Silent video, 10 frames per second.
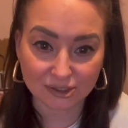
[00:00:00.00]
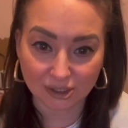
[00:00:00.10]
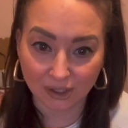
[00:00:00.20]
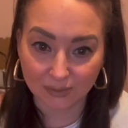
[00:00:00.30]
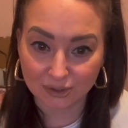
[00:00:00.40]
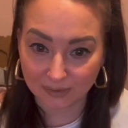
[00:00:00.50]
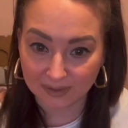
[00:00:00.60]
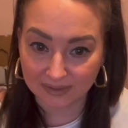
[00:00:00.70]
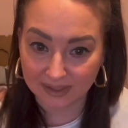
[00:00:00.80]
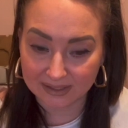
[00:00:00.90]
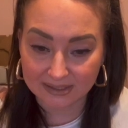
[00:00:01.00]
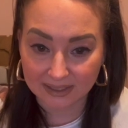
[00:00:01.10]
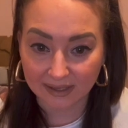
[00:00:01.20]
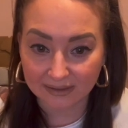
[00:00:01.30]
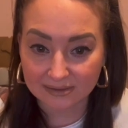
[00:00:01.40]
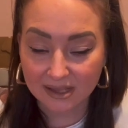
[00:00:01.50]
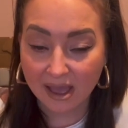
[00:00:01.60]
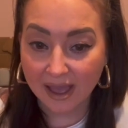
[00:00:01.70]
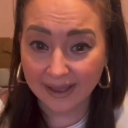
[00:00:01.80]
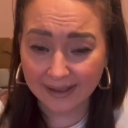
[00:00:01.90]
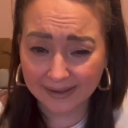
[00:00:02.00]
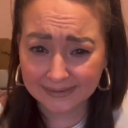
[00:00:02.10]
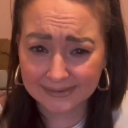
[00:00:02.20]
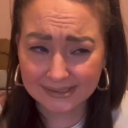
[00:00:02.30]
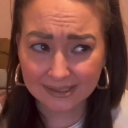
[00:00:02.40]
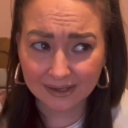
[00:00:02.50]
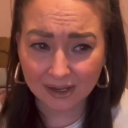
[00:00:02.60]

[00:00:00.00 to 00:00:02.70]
to doing these things, and